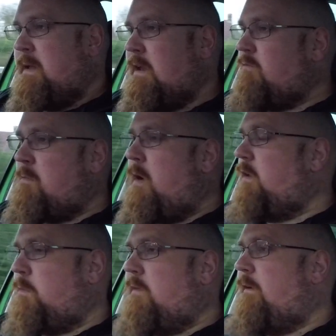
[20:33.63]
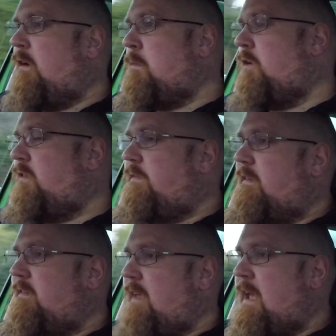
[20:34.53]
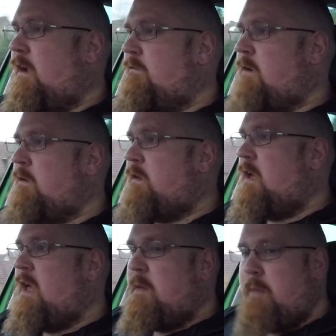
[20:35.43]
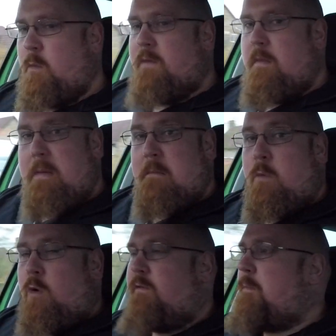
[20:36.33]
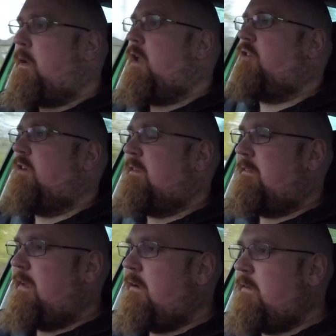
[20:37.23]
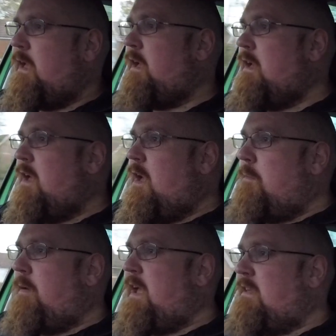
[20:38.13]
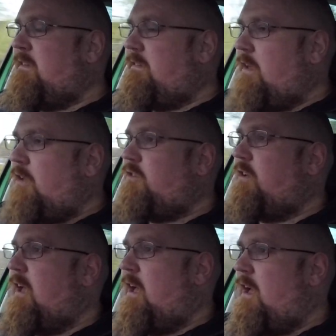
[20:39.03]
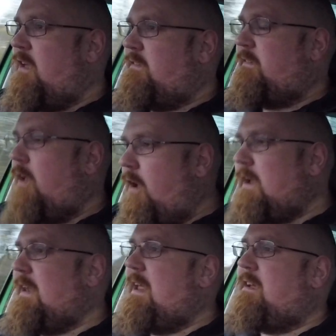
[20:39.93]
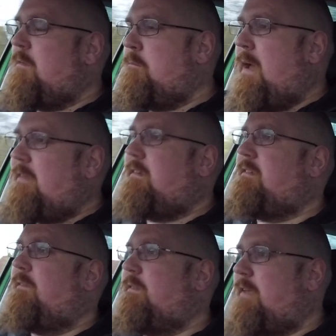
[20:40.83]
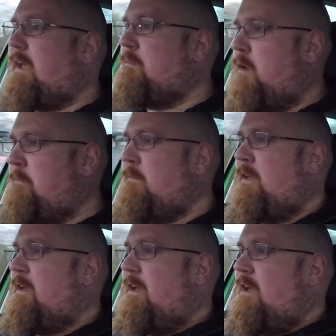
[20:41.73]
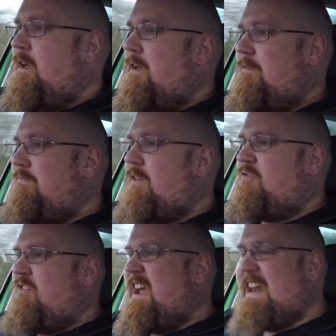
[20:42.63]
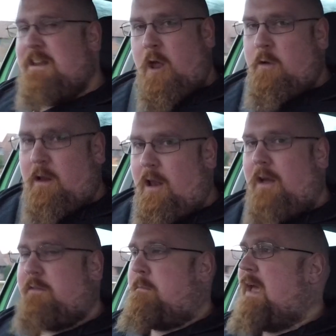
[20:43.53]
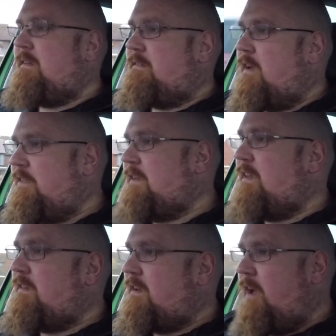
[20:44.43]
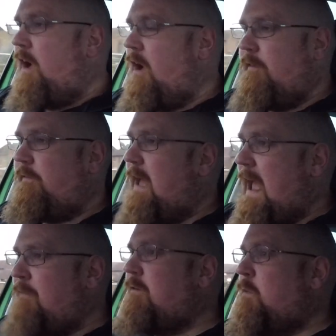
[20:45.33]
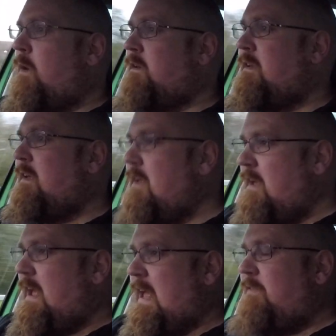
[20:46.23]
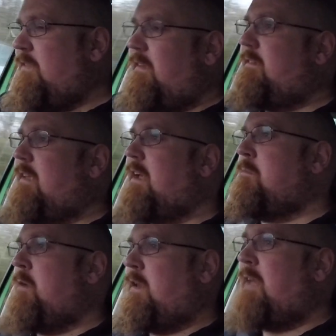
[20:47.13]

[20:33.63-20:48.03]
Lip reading: it reminds me very much of the Seat Arona, but with a bit more of a plush interior. But in such a tightly competitive segment, there's really no class best. I think there's a car for everyone in this segment, and